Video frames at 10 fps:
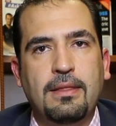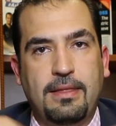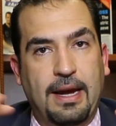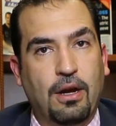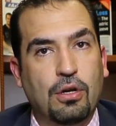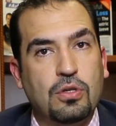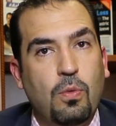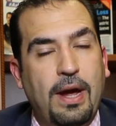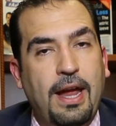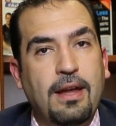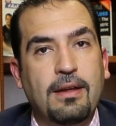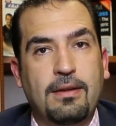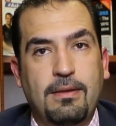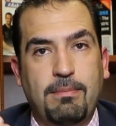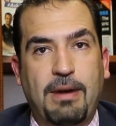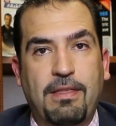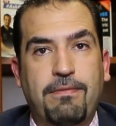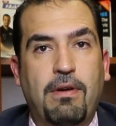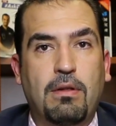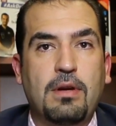that goes away by the
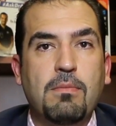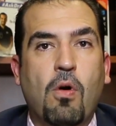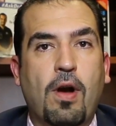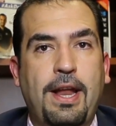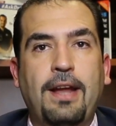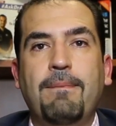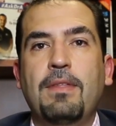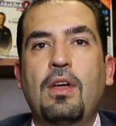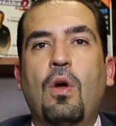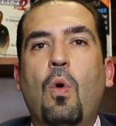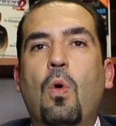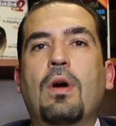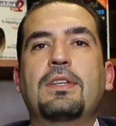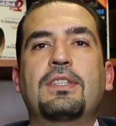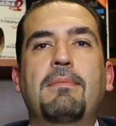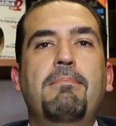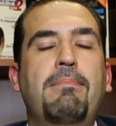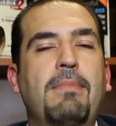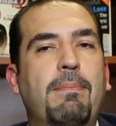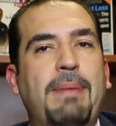following morning, or
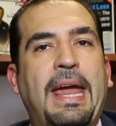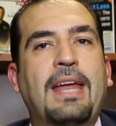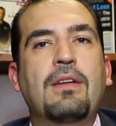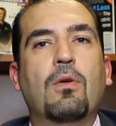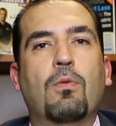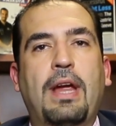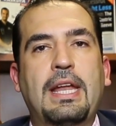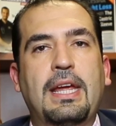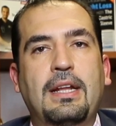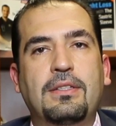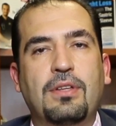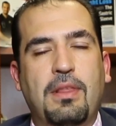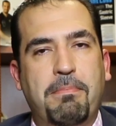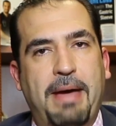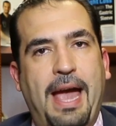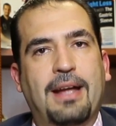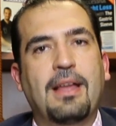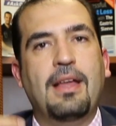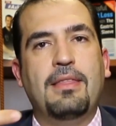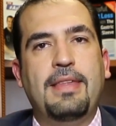some pain radiated to the
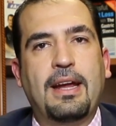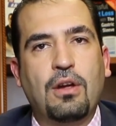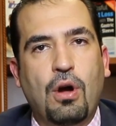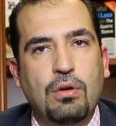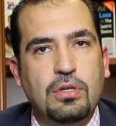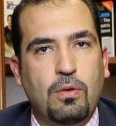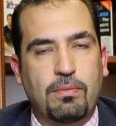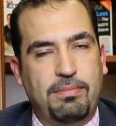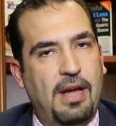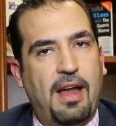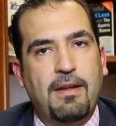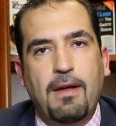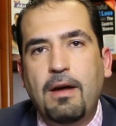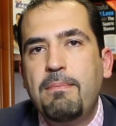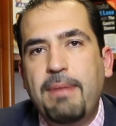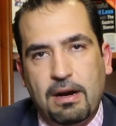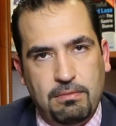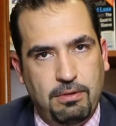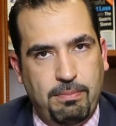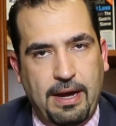back that goes, not
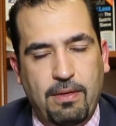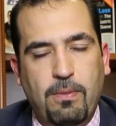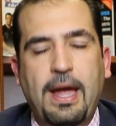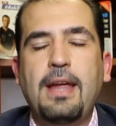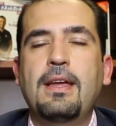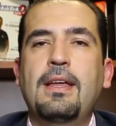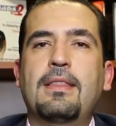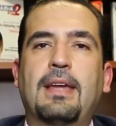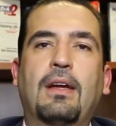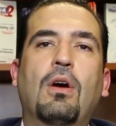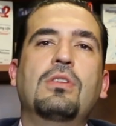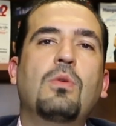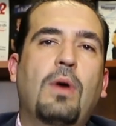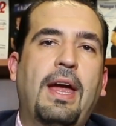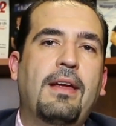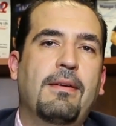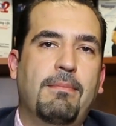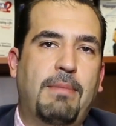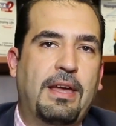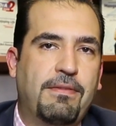unbearable by the way, that goes away
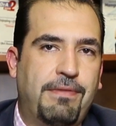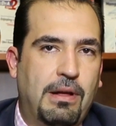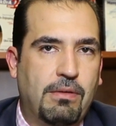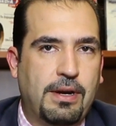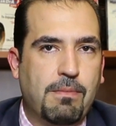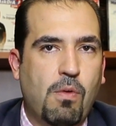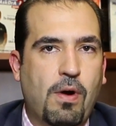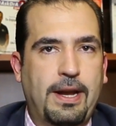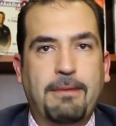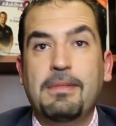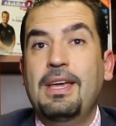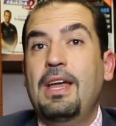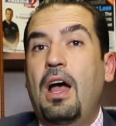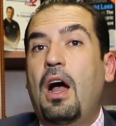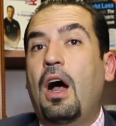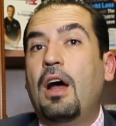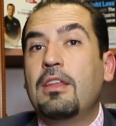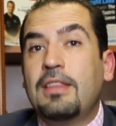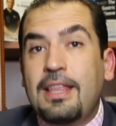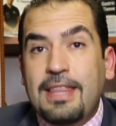by the following morning.
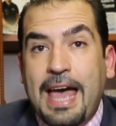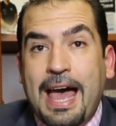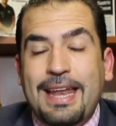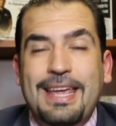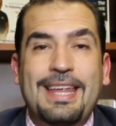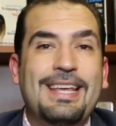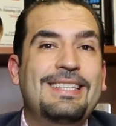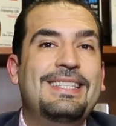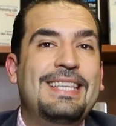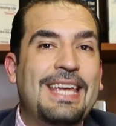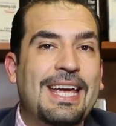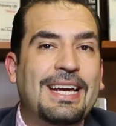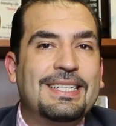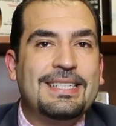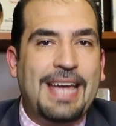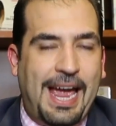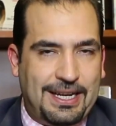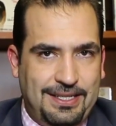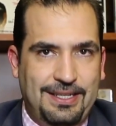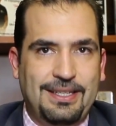Other than that, it is the
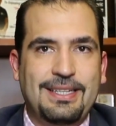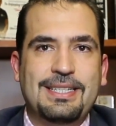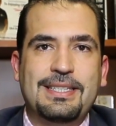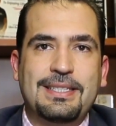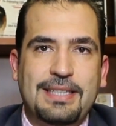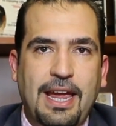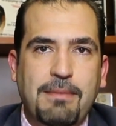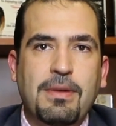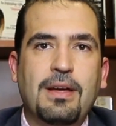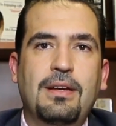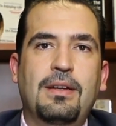exact same